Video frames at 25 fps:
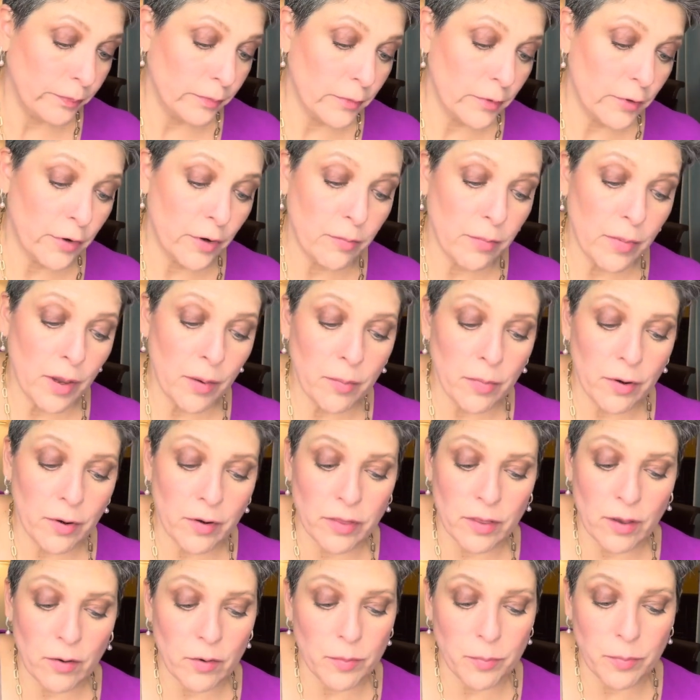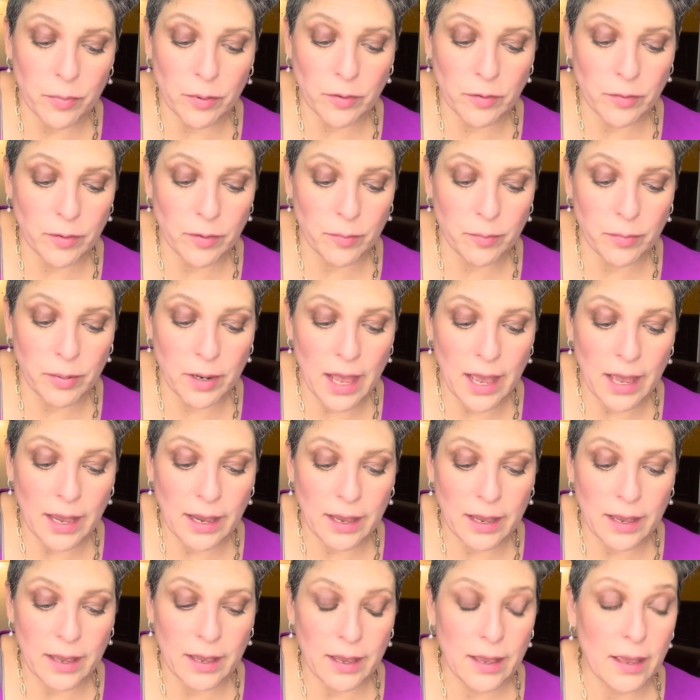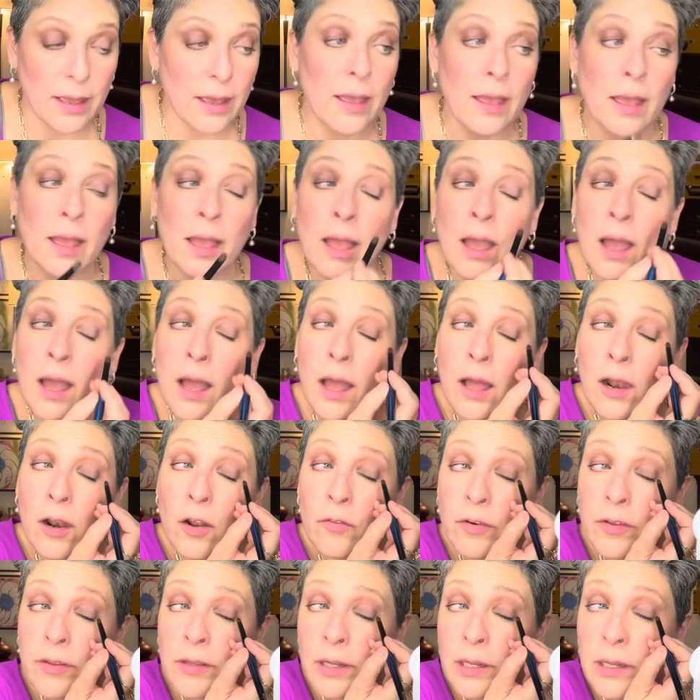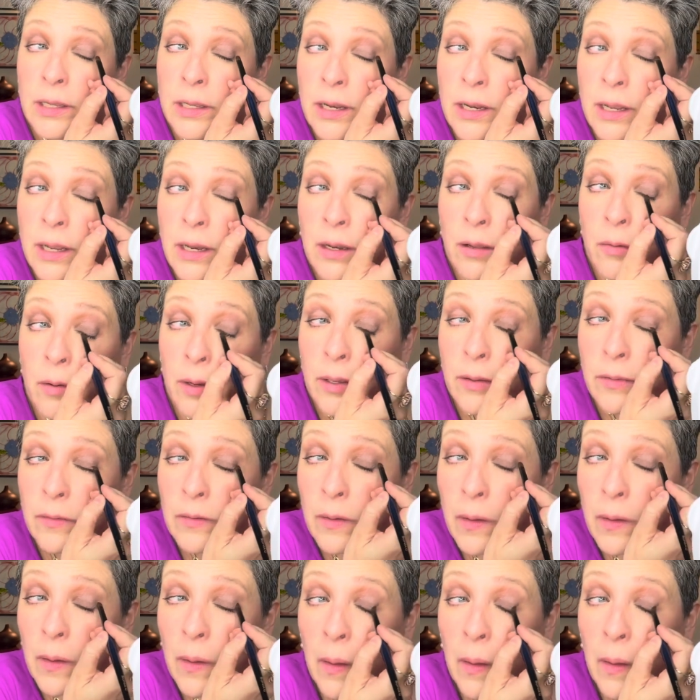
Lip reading: Remember that we pull the black all over the lid anyways.